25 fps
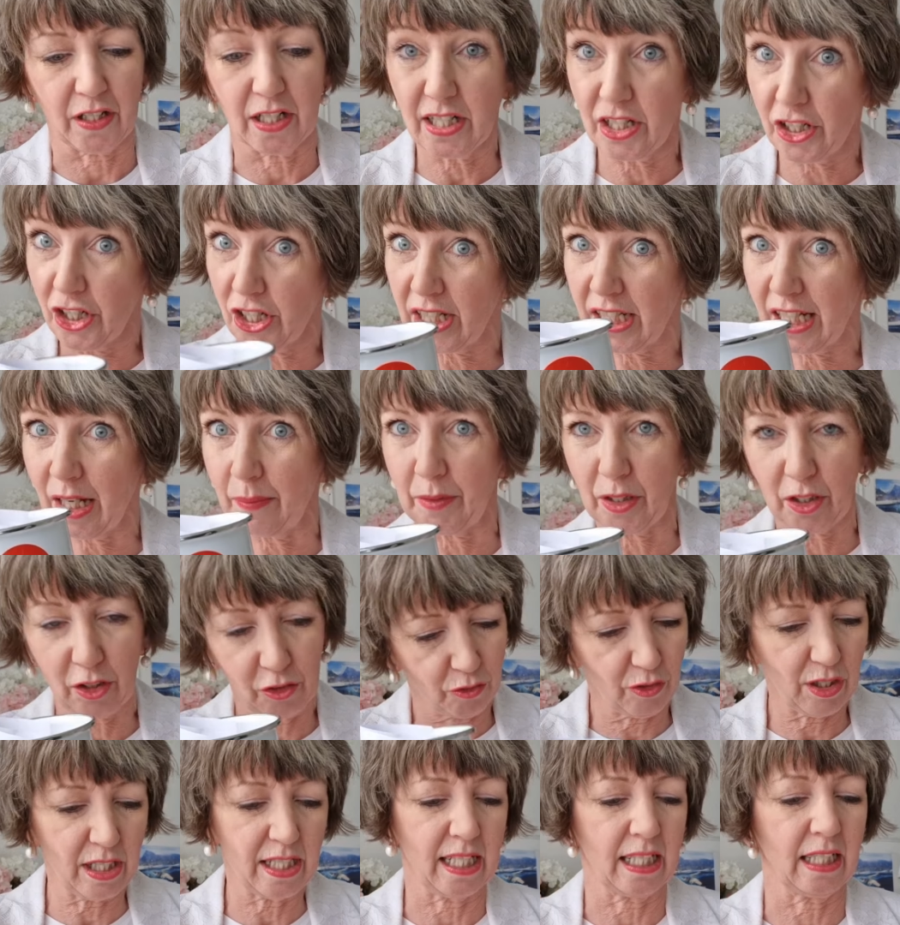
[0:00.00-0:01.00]
first. Just get my
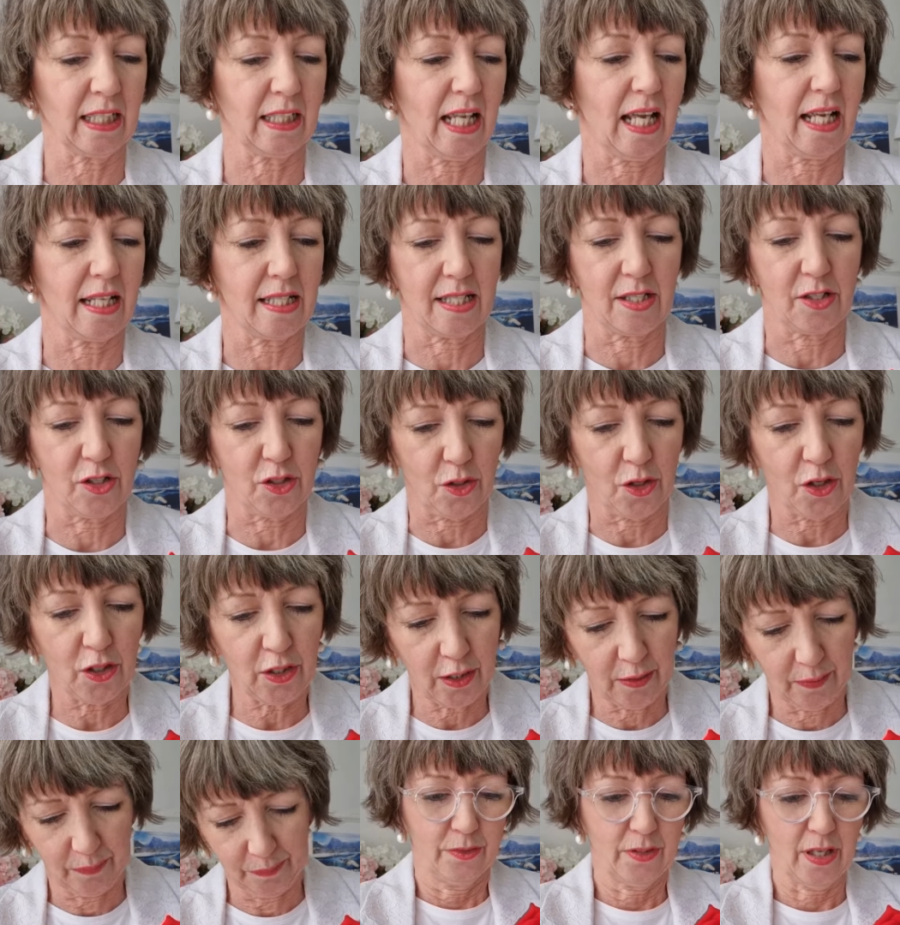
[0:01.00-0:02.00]
reading glasses
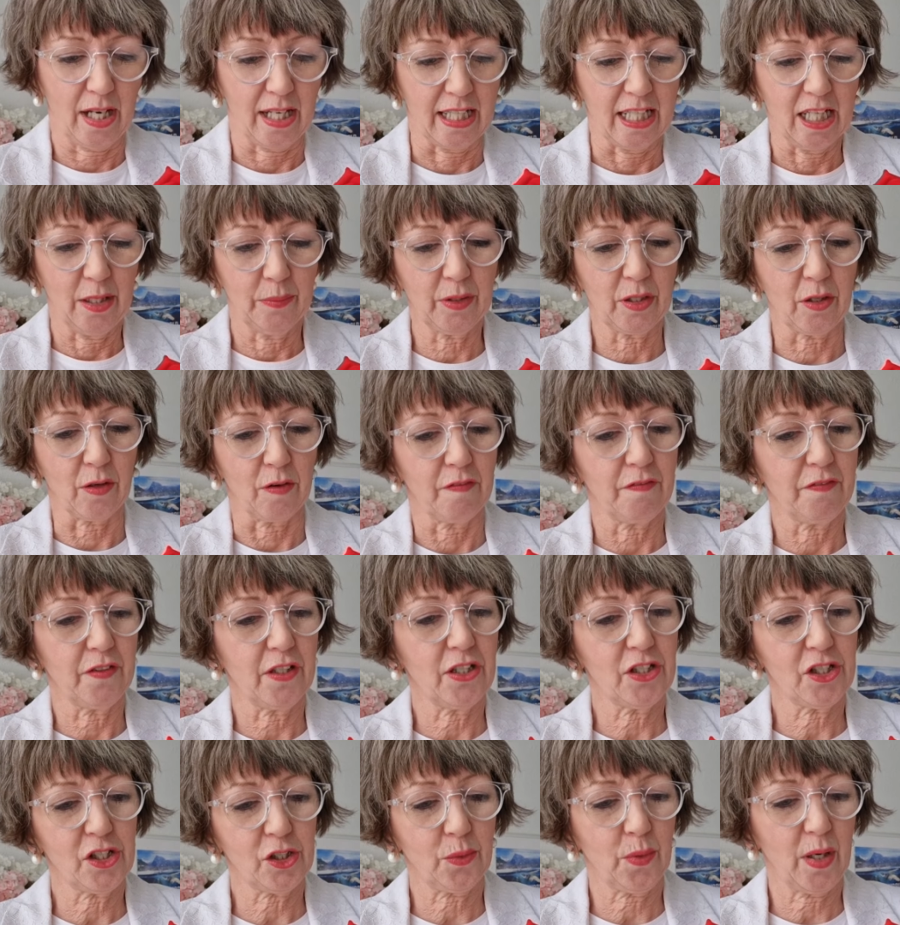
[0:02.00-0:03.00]
on. Right, here we go.
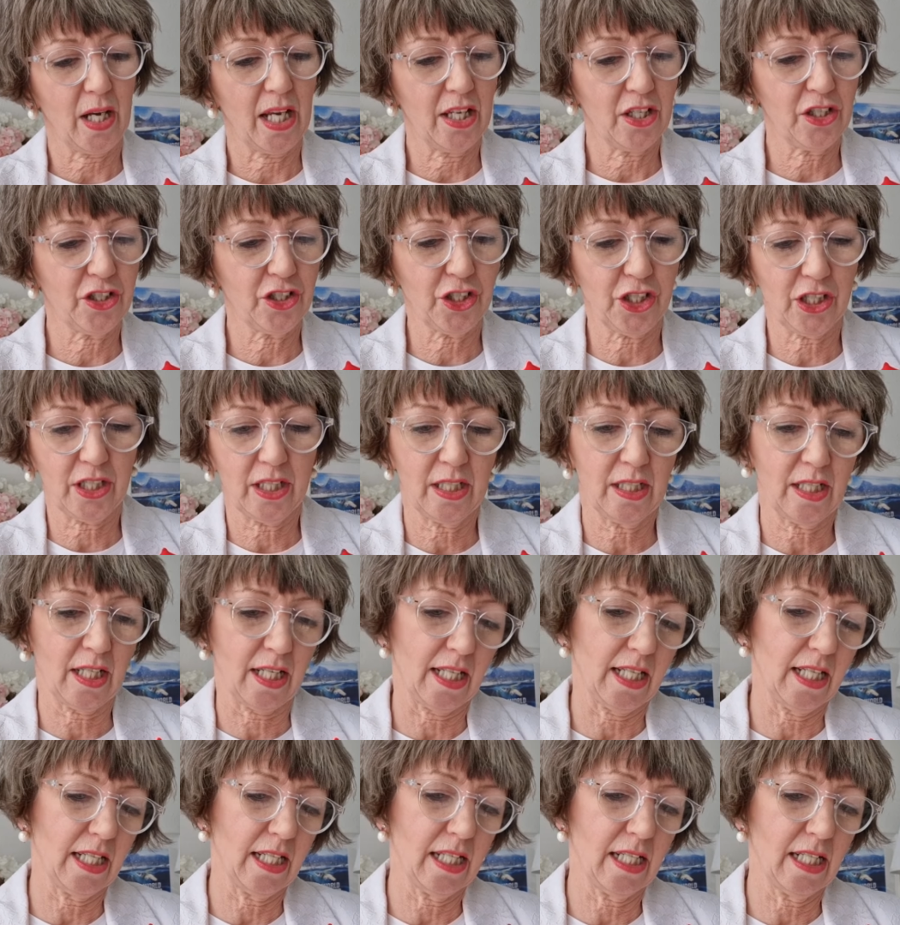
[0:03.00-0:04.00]
First question
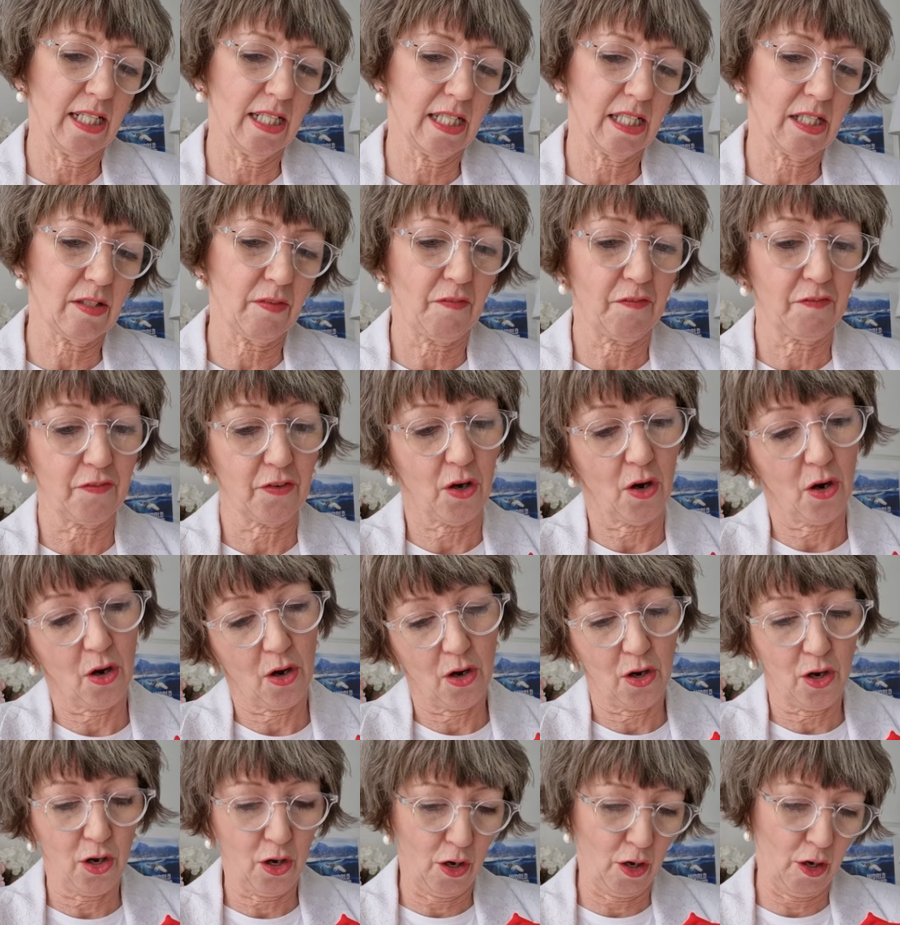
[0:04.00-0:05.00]
is
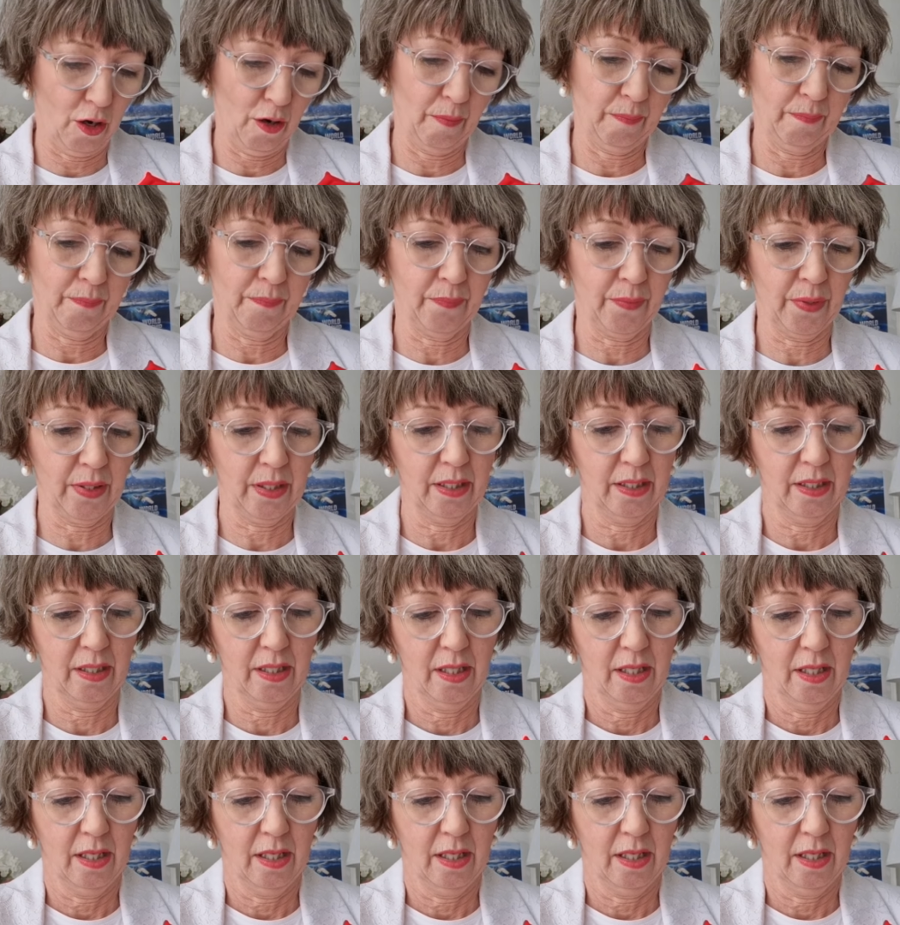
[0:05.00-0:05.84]
from...